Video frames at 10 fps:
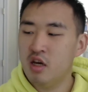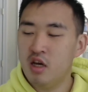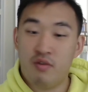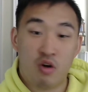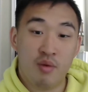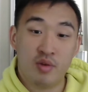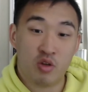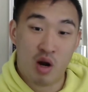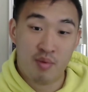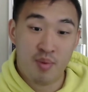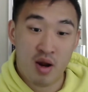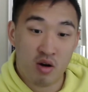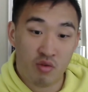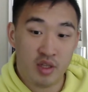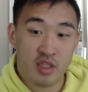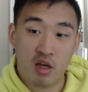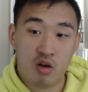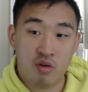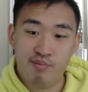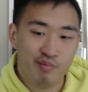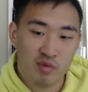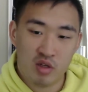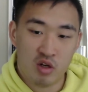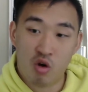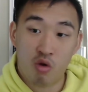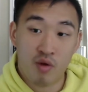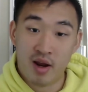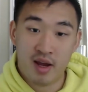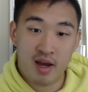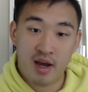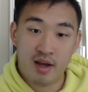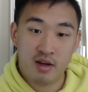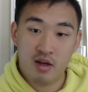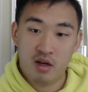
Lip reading: If you're able to grab a pair on retail, go right ahead.